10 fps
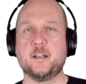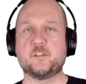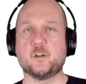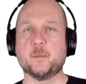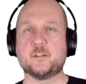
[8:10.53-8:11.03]

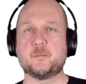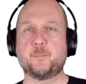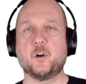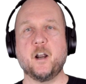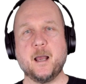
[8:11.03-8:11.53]
instruments
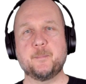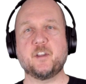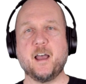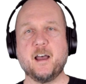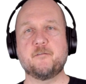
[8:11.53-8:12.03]
perhaps
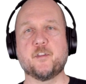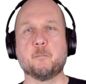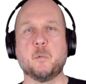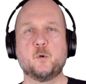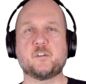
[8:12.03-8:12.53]
have the
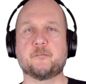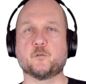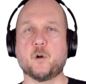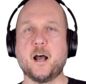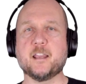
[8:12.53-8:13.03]
most
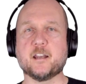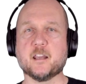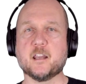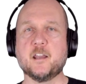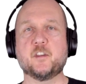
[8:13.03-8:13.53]

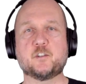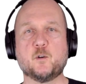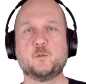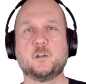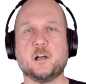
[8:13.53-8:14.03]
variety in the
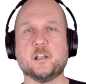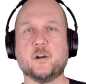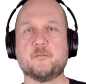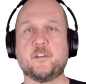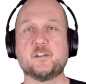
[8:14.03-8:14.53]
tone
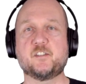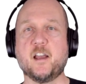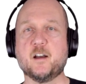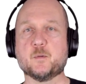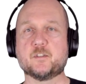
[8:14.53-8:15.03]
color of their
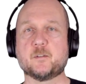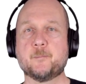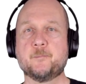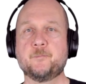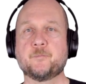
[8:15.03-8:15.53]
sounds.
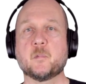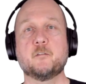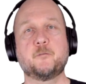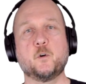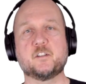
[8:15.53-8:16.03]

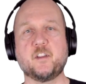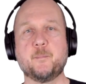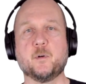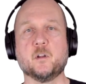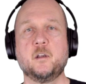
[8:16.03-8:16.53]
For
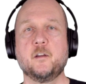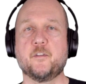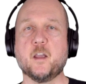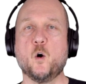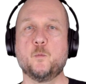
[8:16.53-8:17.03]
example,
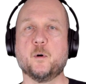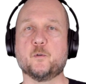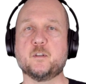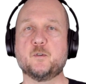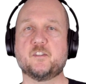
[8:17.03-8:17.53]
the
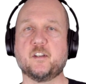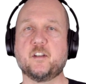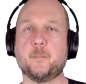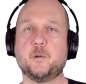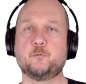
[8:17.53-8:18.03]
oboe uses a
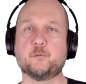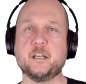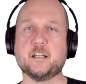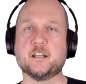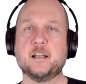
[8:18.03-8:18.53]
double
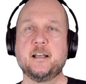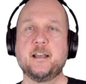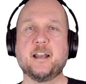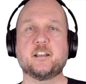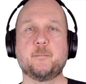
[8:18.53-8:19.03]
reed
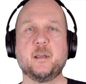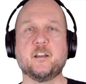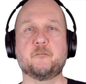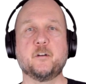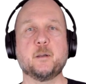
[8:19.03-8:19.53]
and can make
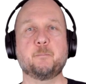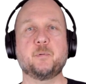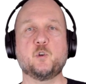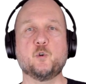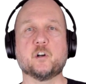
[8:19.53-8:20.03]
a very
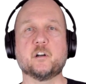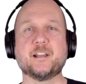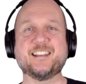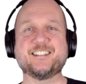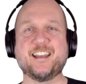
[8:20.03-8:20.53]

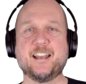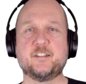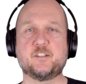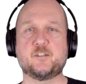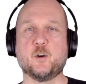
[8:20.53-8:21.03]
pure,
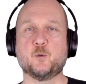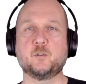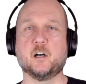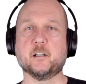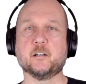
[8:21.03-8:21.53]
intense tone
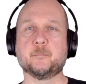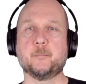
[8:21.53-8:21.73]
color.